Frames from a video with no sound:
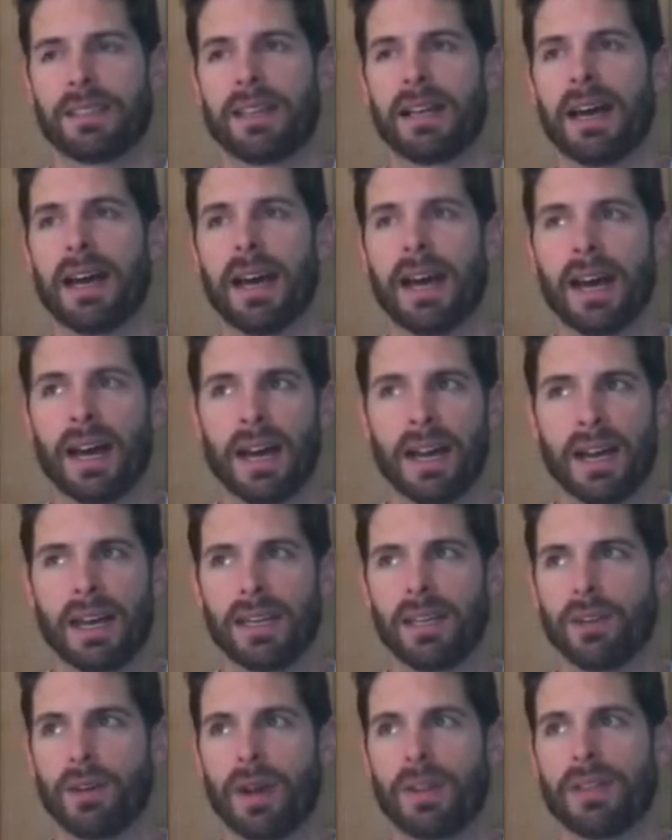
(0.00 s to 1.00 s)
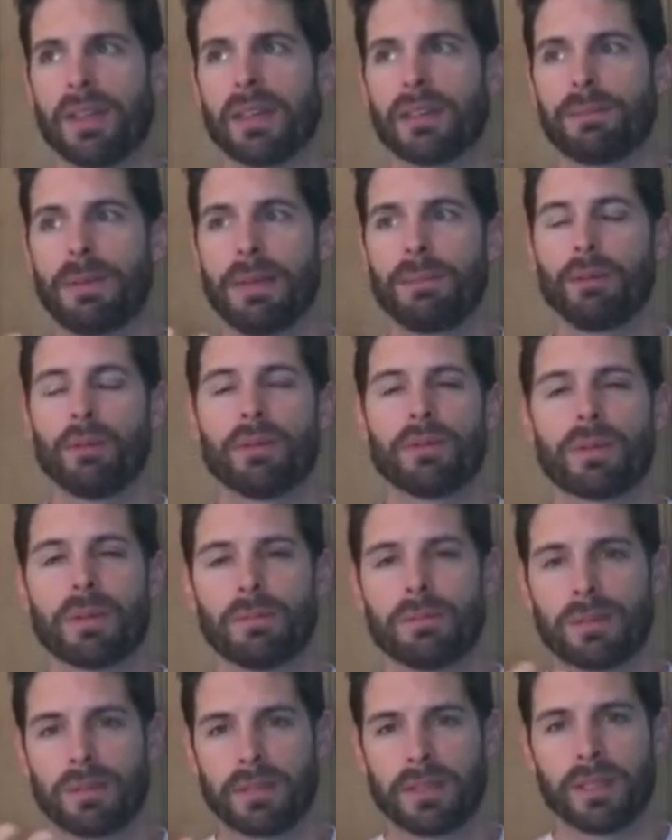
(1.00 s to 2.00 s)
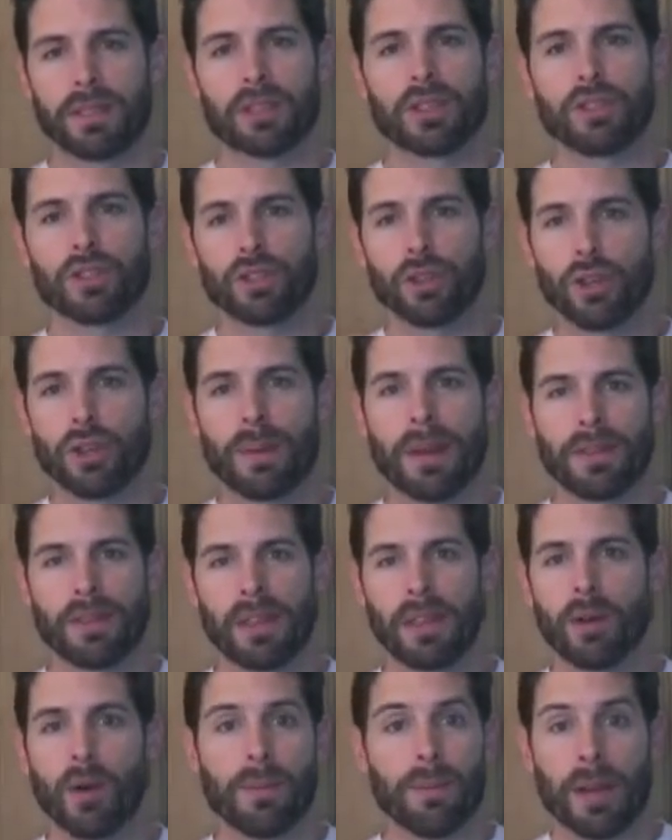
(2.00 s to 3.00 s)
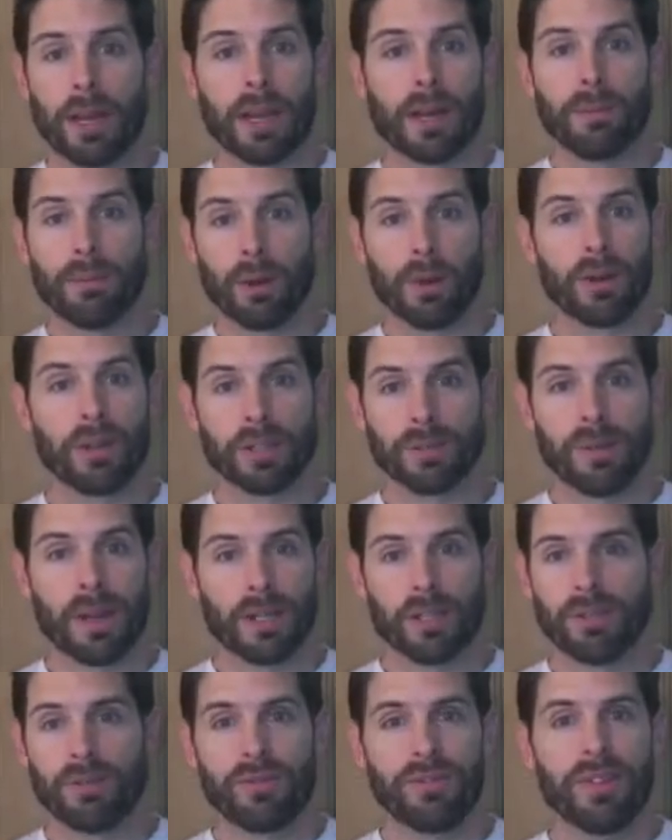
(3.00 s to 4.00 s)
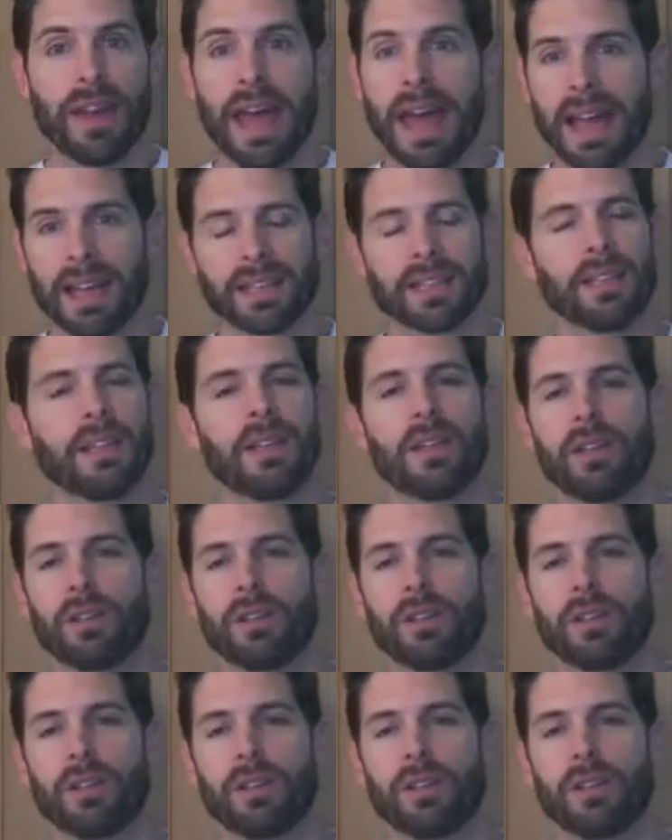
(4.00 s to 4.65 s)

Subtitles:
I think people get concerned about it, think, oh, I'm not going to burn as much fat.